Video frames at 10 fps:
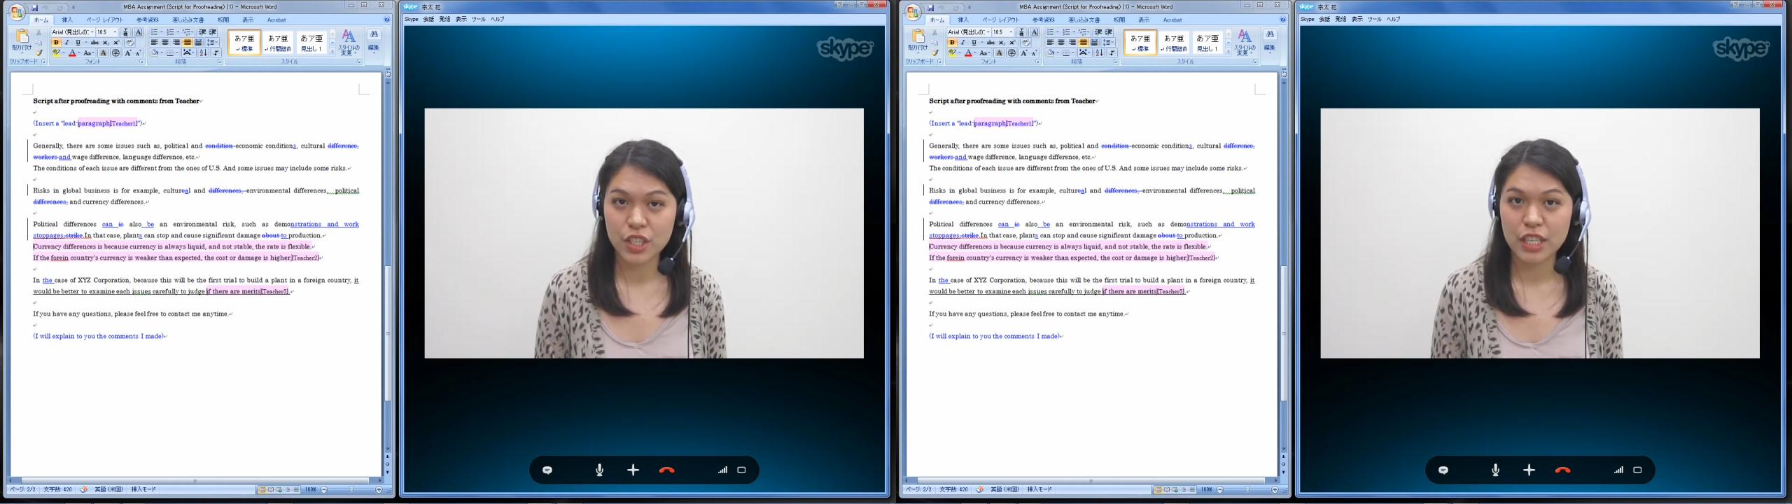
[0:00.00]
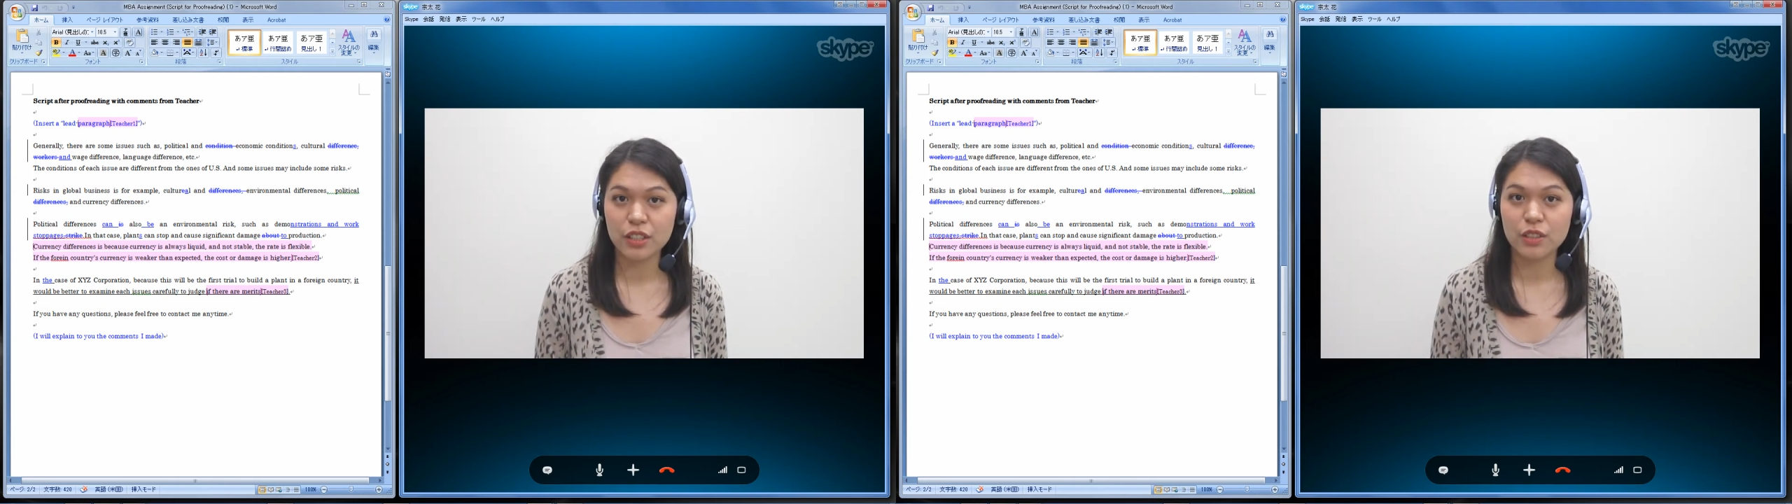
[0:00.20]

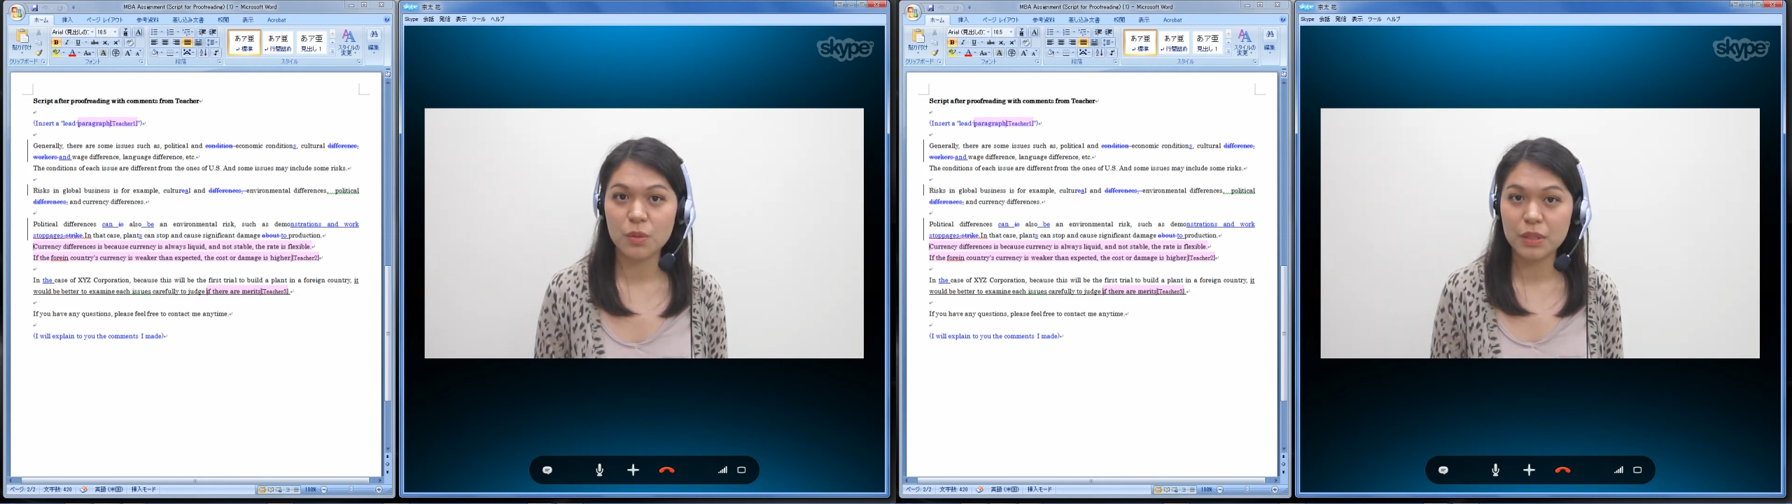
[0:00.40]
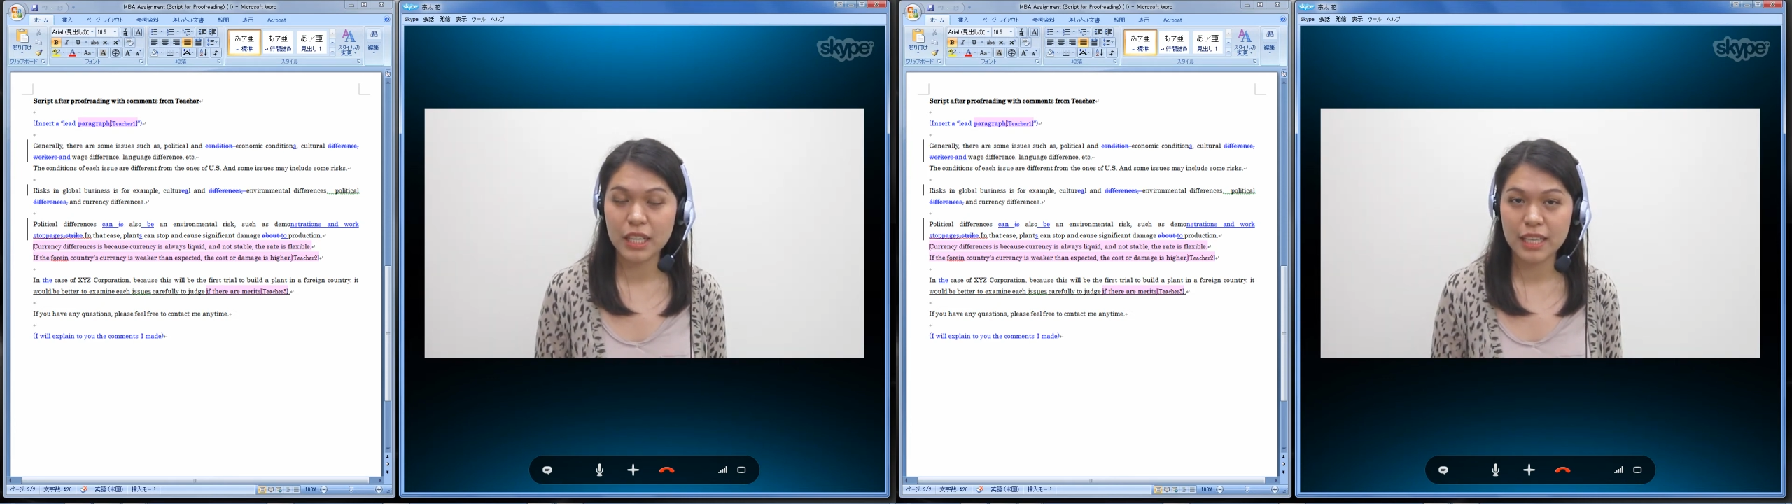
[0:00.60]
in
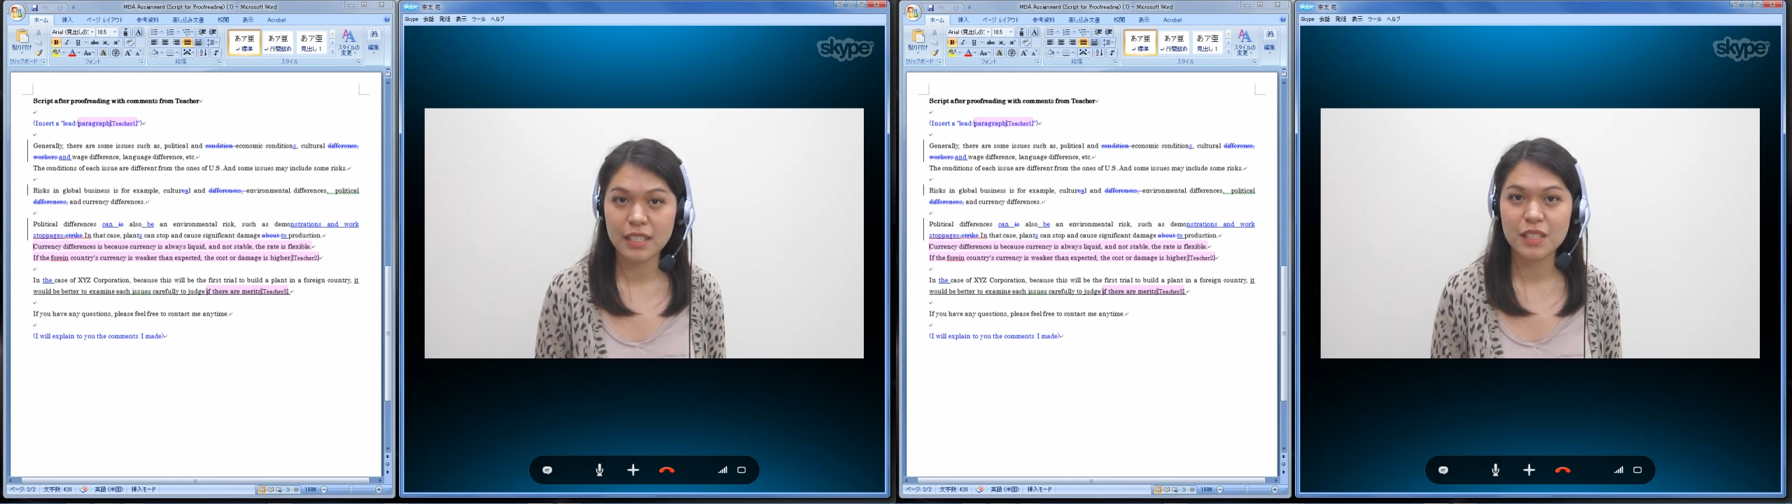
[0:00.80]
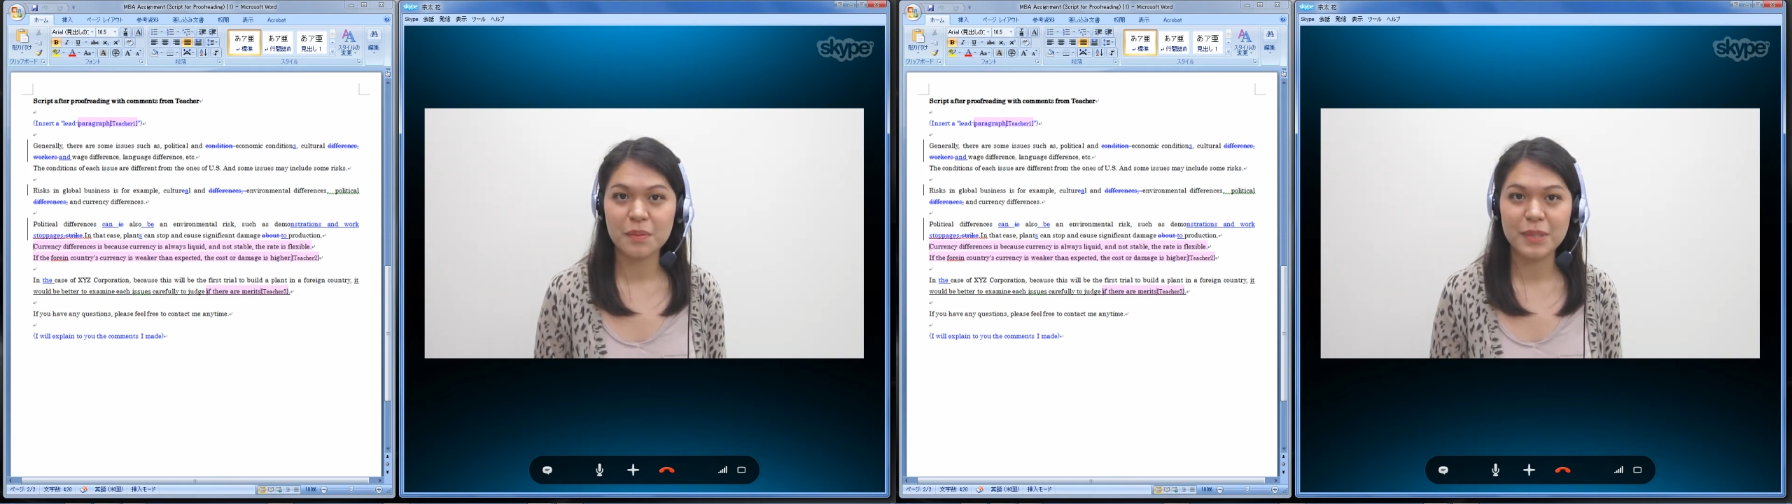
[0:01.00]

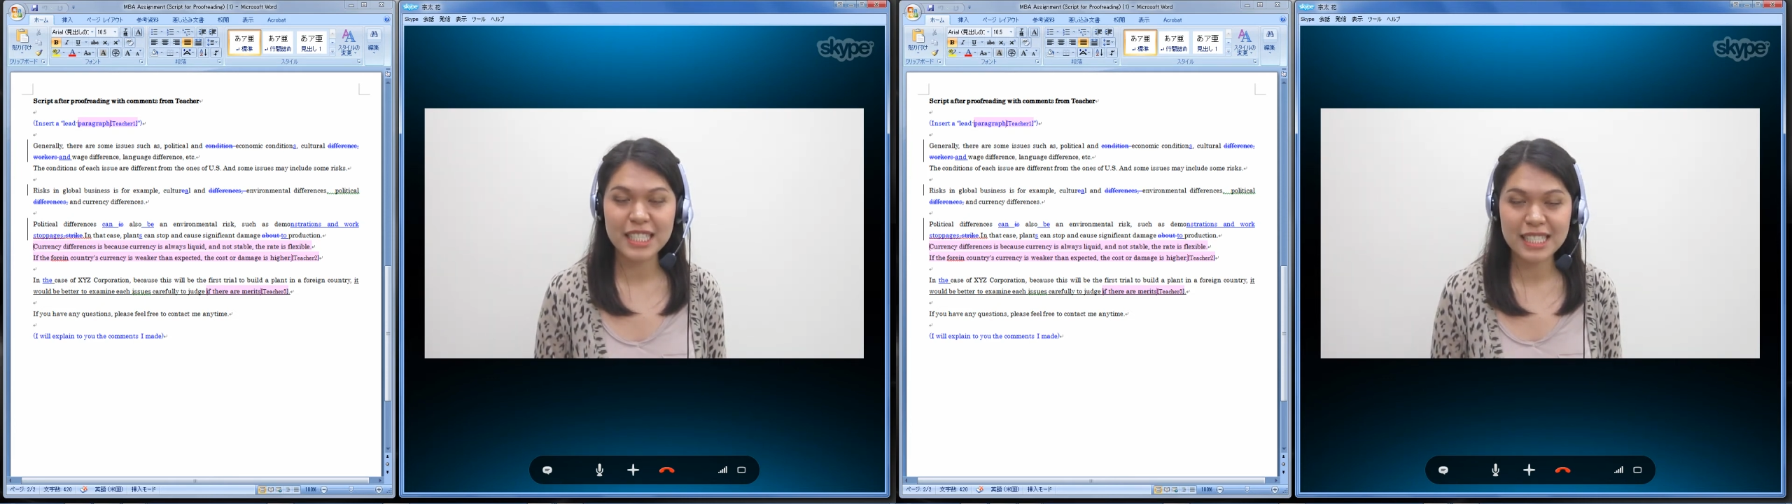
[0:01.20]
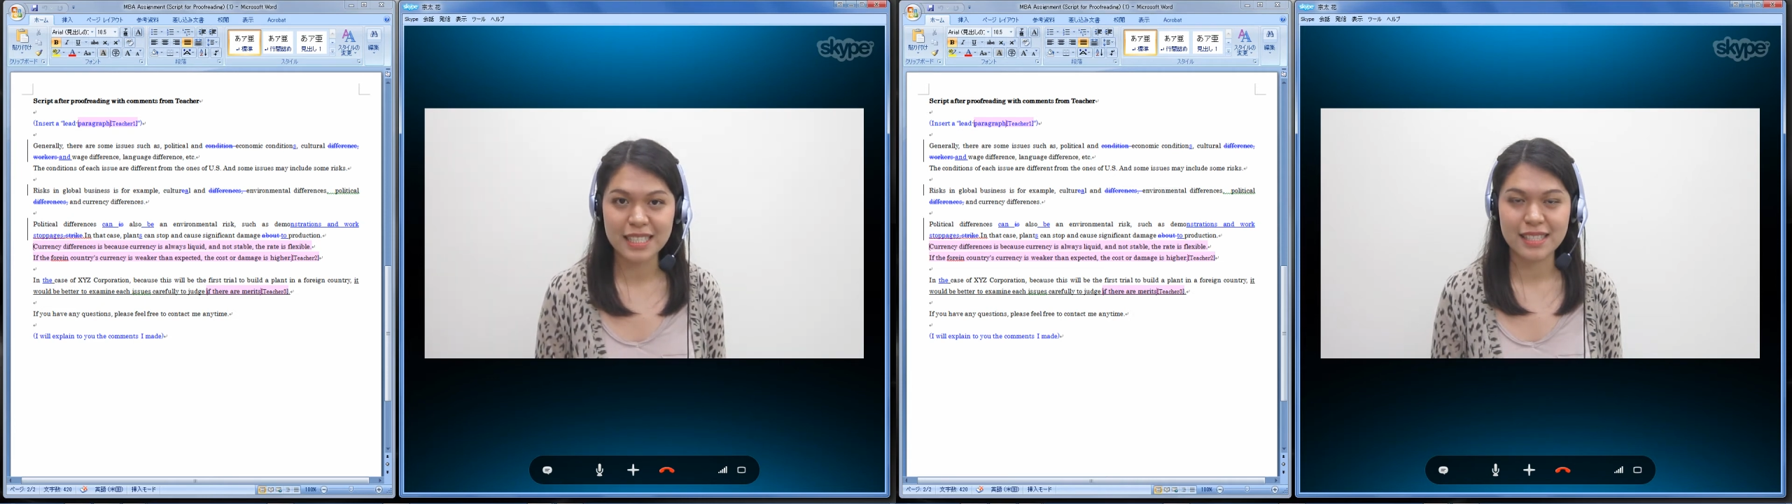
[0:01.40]
globalized
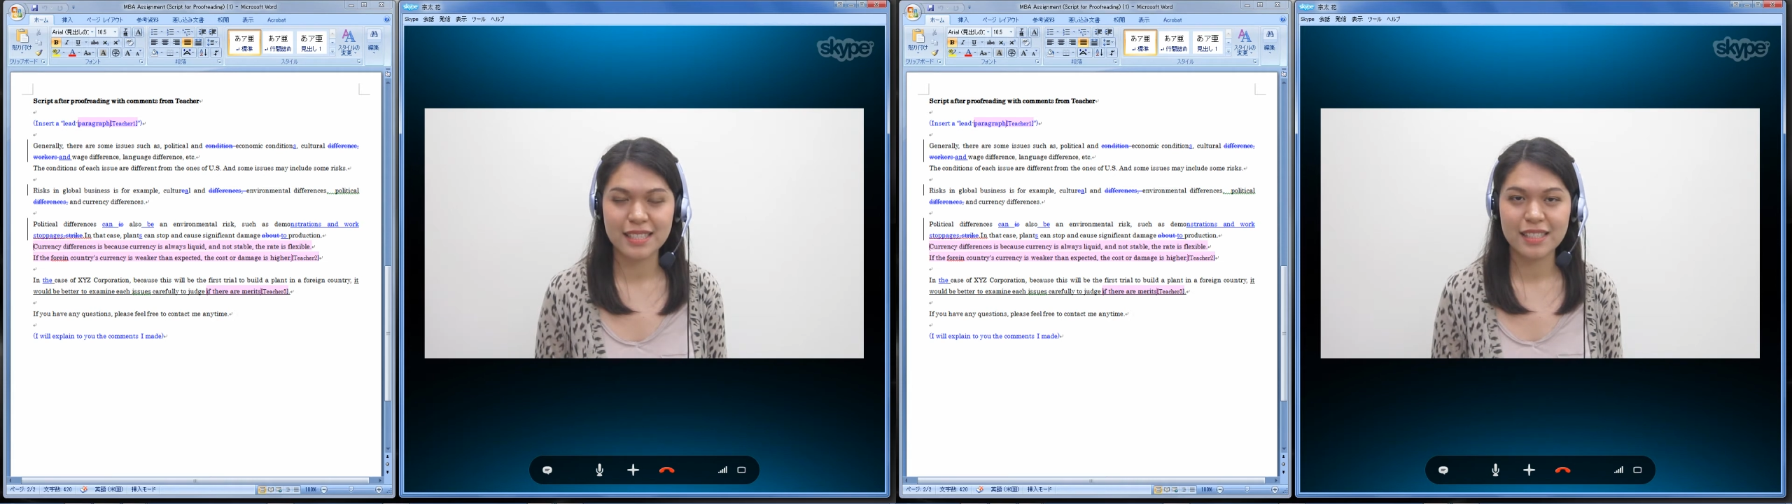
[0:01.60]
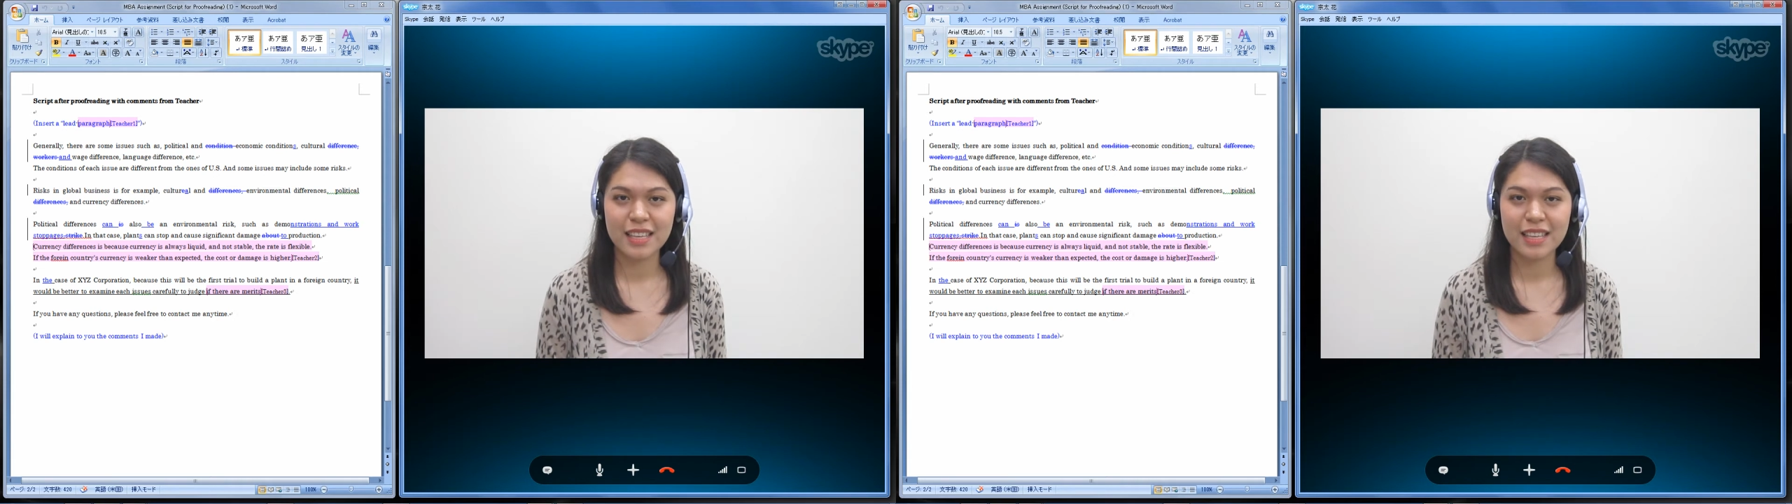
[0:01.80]
business.